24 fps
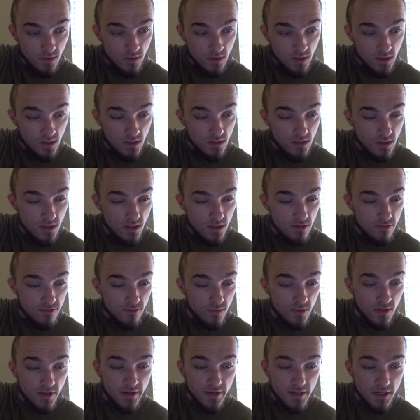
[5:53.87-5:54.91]
In life,
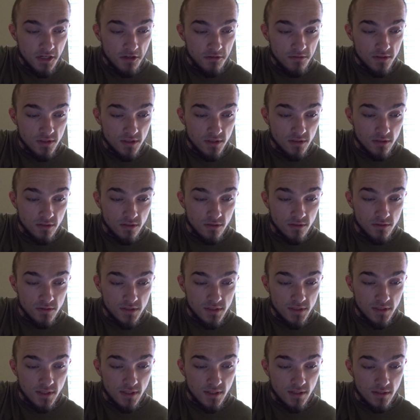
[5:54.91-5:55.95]
what I came to the
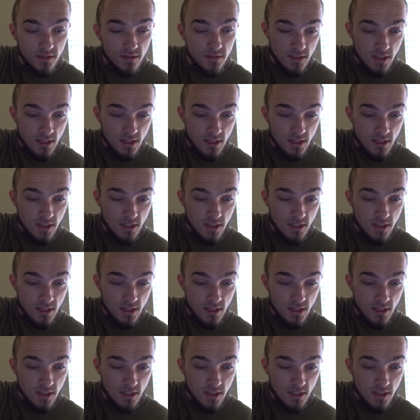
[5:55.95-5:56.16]
conclusion that